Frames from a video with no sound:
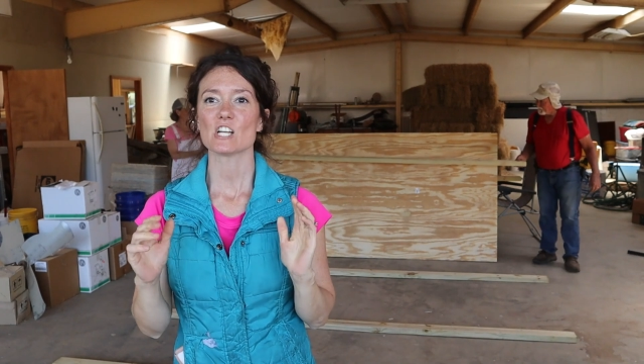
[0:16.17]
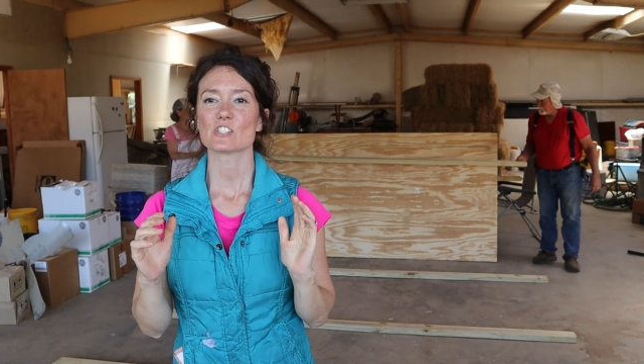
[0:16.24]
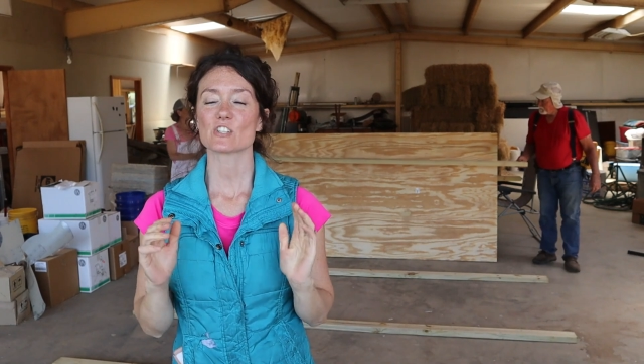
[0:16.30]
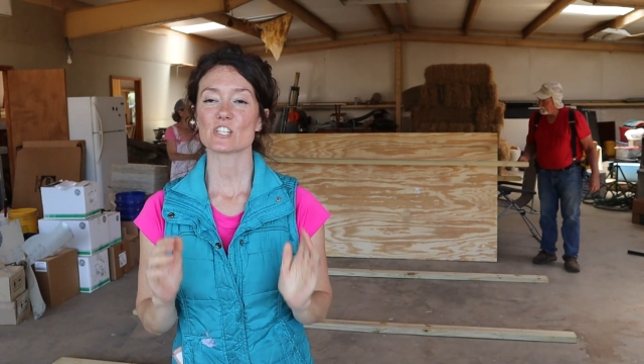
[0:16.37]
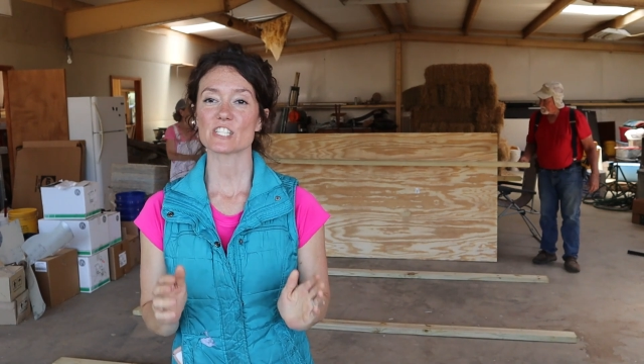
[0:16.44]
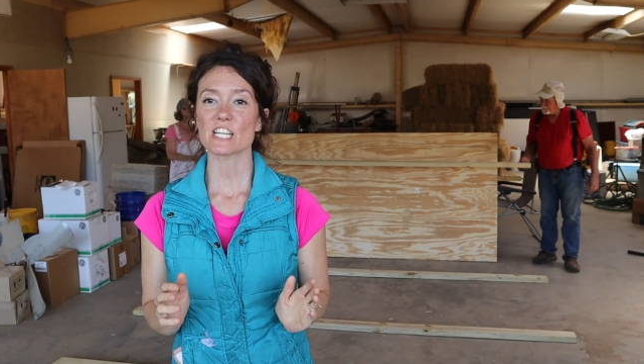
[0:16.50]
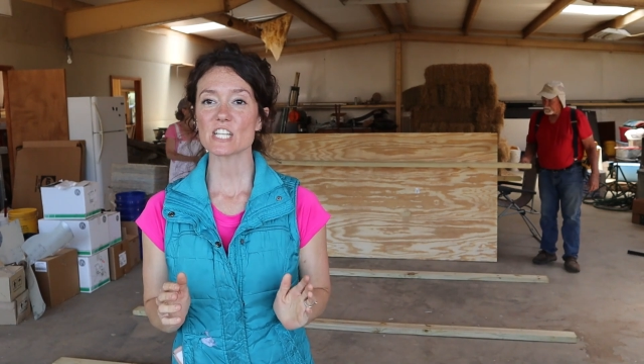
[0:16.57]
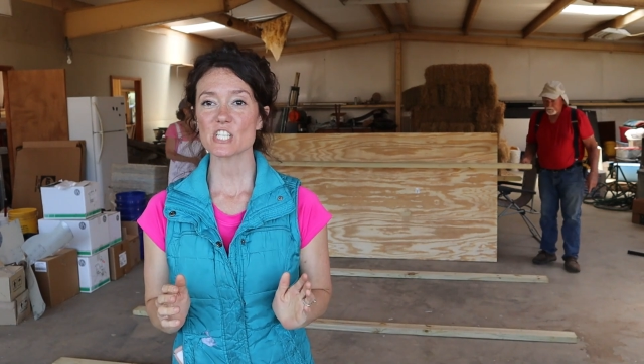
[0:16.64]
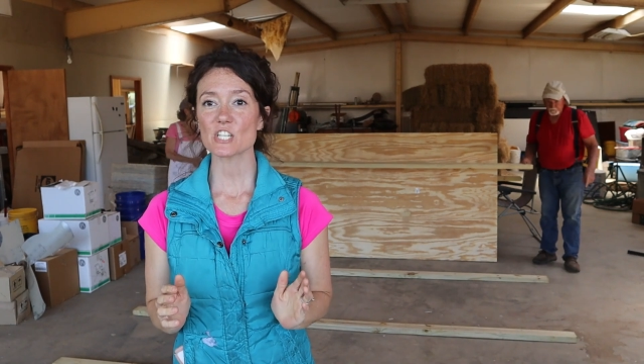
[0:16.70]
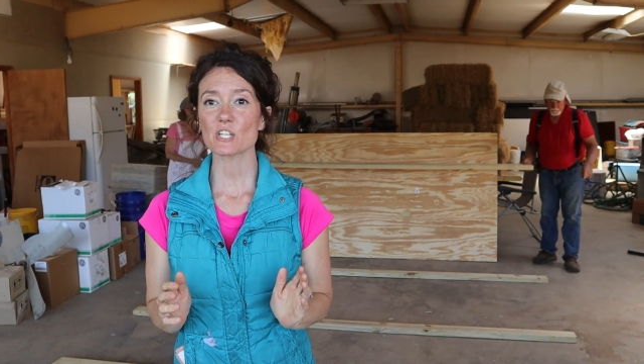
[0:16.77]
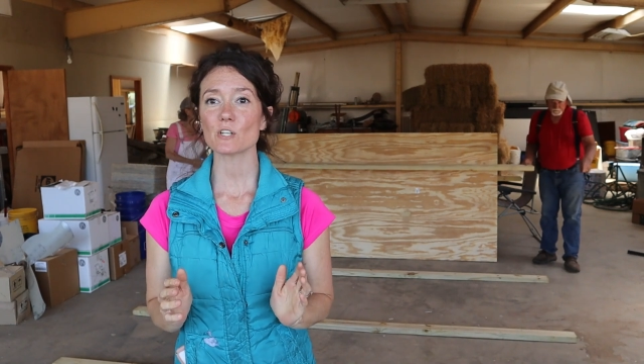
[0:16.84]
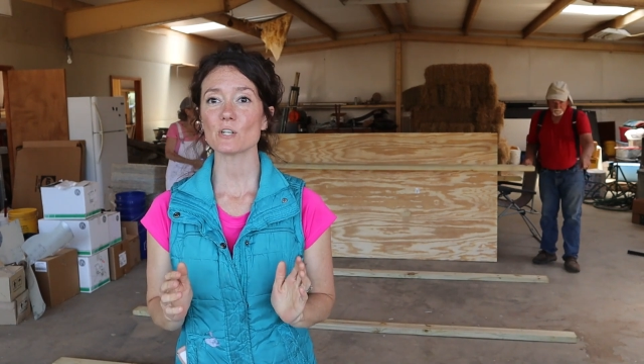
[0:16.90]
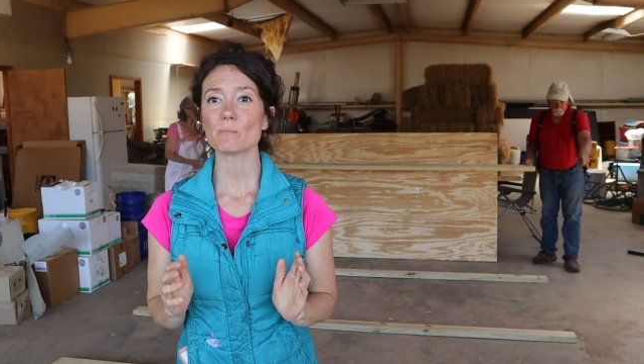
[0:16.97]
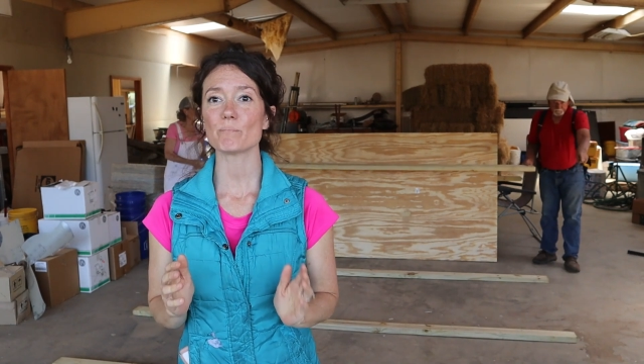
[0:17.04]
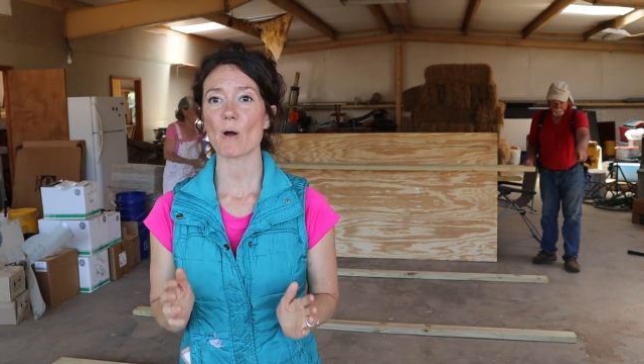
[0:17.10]

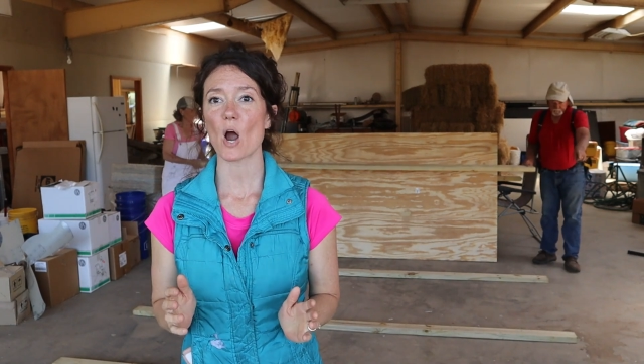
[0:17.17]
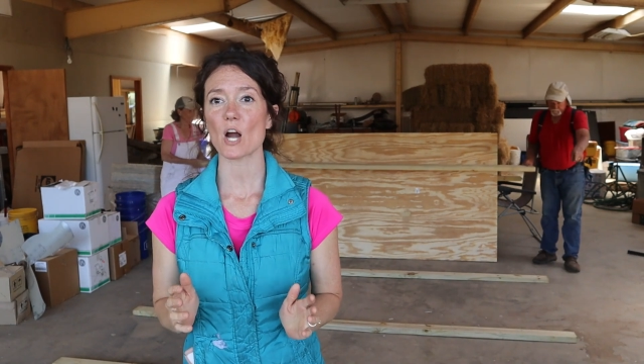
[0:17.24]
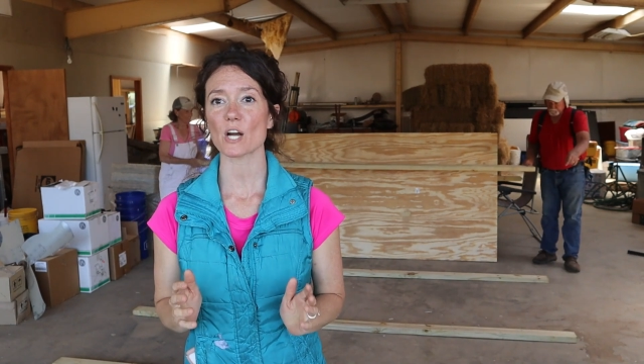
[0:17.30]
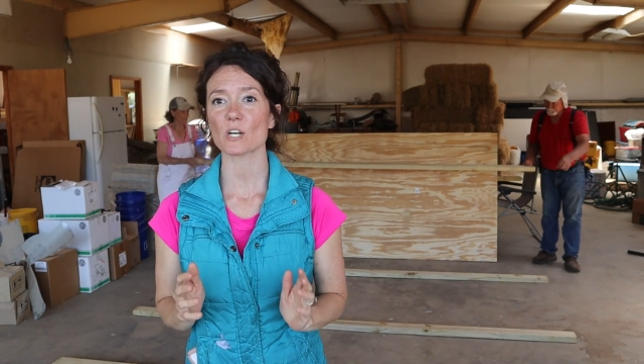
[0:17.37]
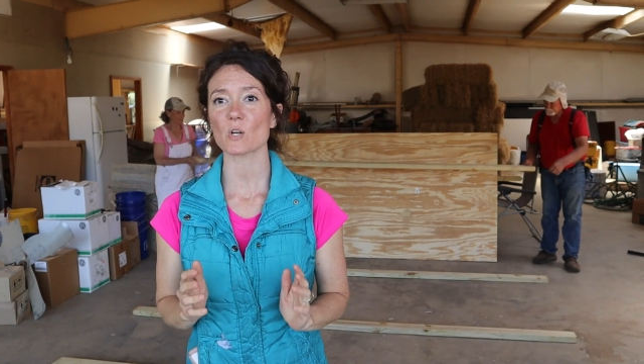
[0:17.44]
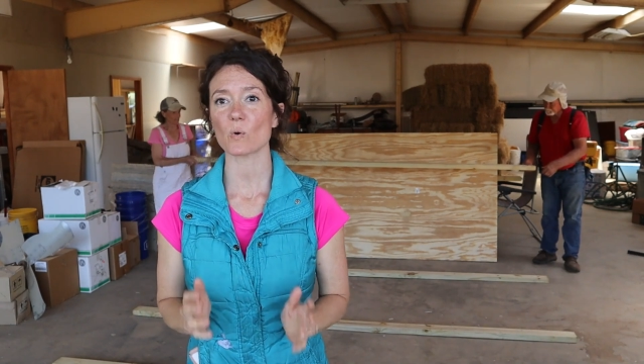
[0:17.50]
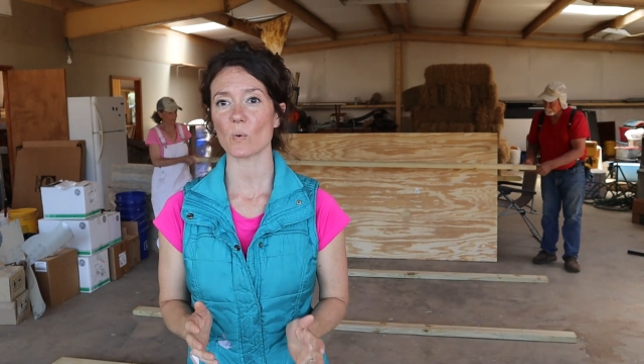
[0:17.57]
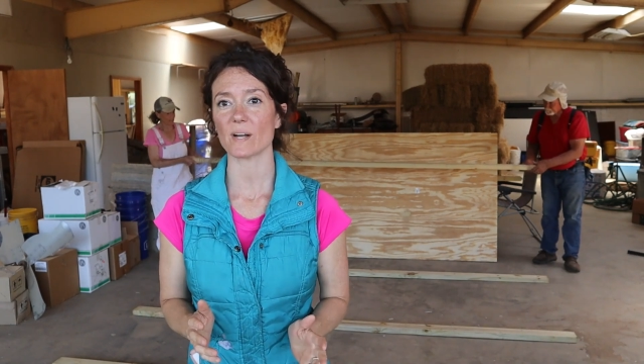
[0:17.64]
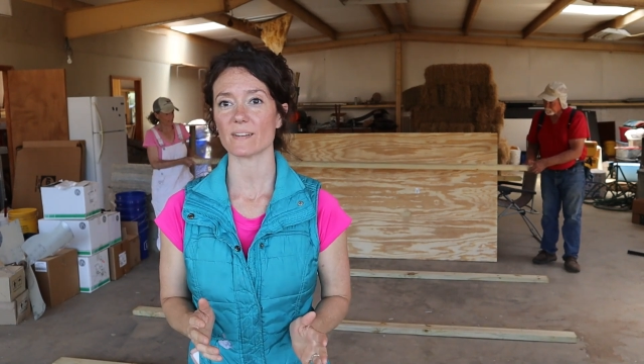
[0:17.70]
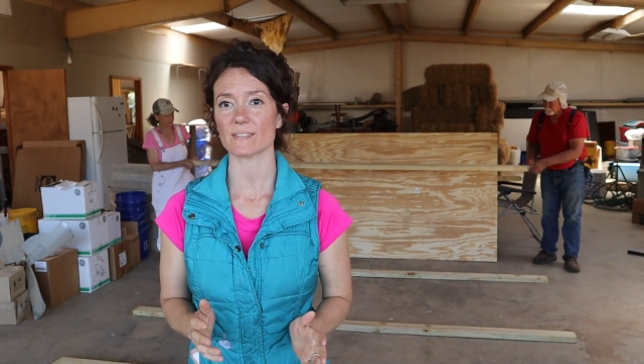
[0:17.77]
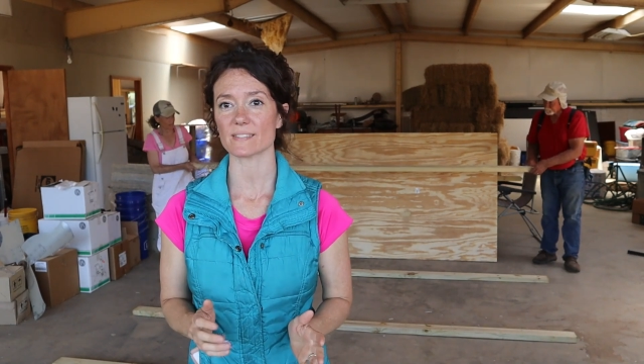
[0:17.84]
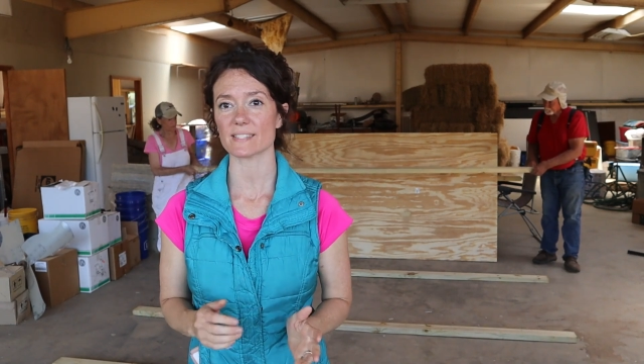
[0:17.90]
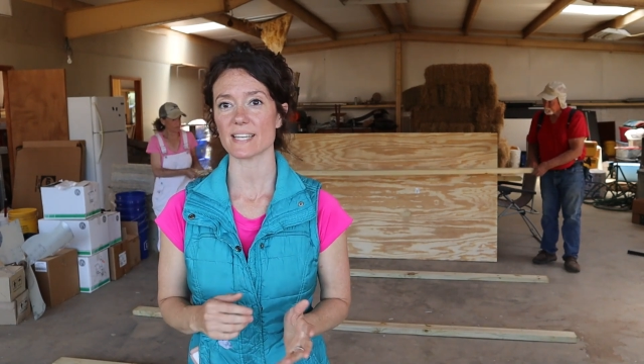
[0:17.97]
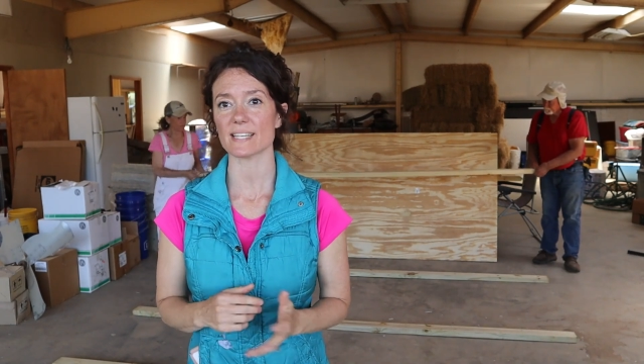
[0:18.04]
traditional barn quilt.